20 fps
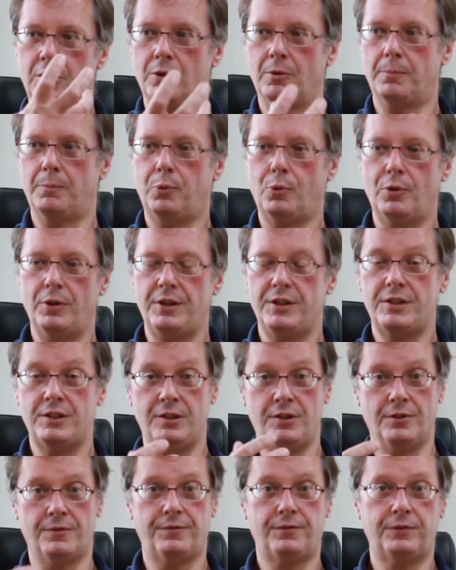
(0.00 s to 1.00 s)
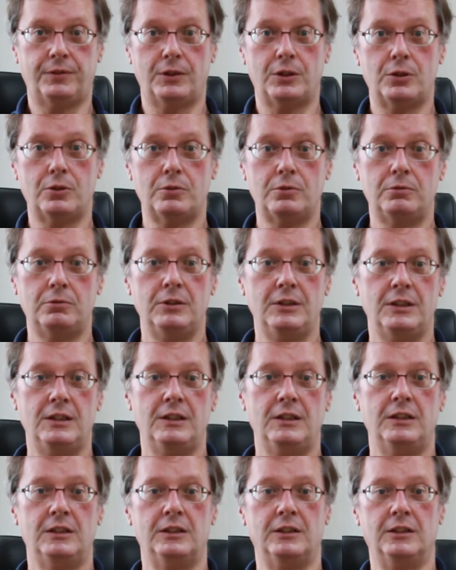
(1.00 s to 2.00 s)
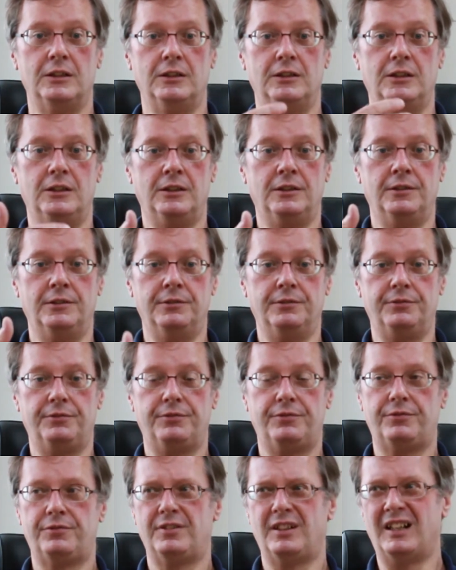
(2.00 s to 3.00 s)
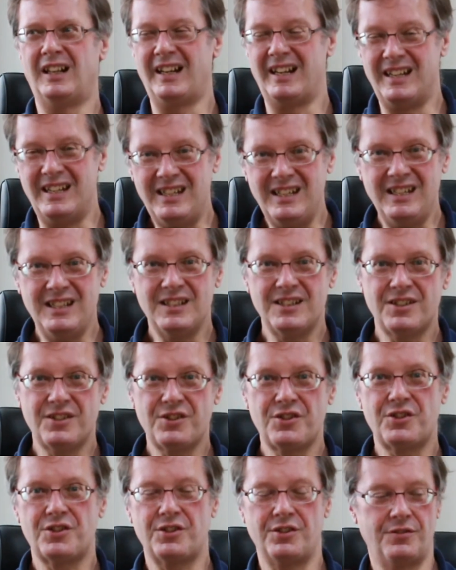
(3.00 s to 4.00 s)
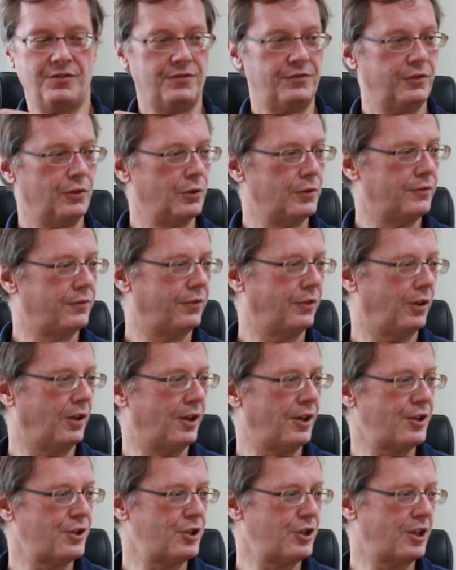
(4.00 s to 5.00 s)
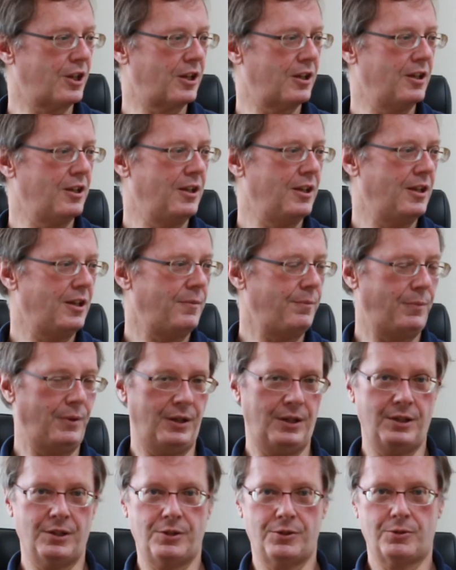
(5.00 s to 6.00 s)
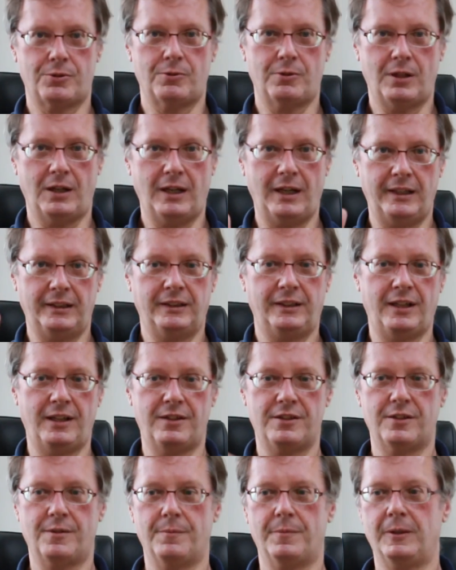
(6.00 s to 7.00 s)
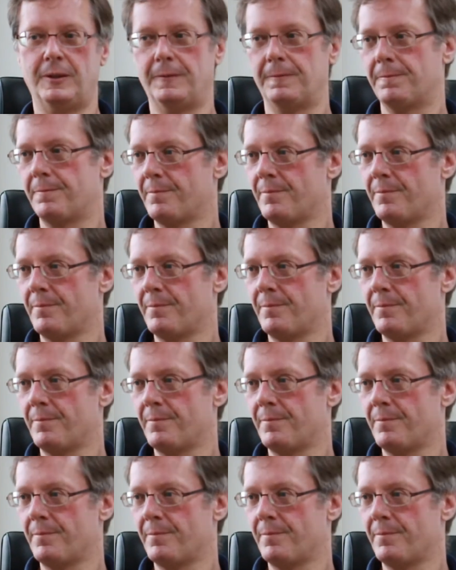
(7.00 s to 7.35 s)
point and your flow of ideas and flow of logic because they're highlighting something.